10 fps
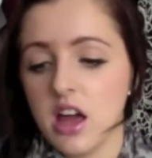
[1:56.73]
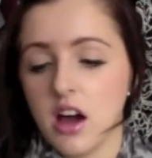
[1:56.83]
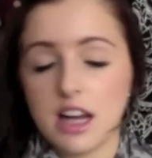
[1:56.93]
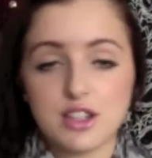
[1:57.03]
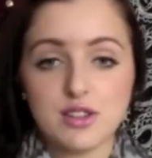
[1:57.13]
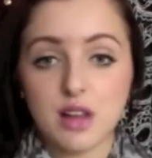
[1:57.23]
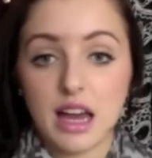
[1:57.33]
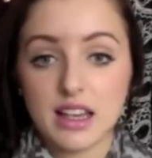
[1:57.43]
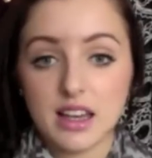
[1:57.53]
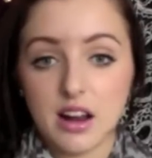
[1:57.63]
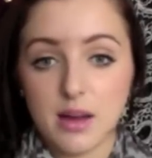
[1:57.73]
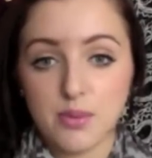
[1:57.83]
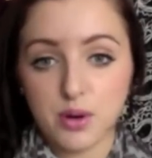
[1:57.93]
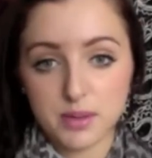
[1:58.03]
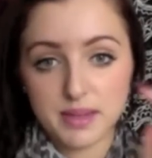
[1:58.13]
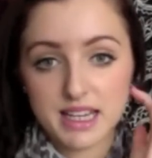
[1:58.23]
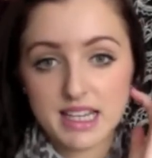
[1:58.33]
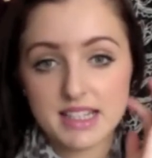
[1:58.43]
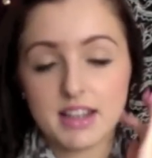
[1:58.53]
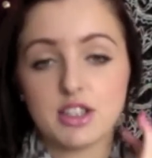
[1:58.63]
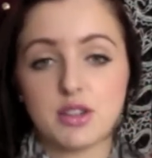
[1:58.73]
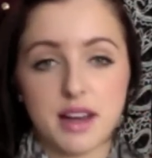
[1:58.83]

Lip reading: I do like it. I bought it because I do